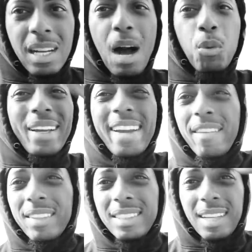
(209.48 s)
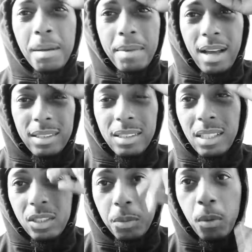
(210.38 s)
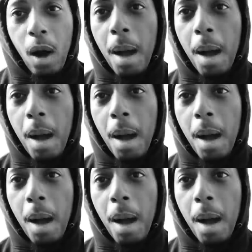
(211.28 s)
I would never say I'm not untouchable.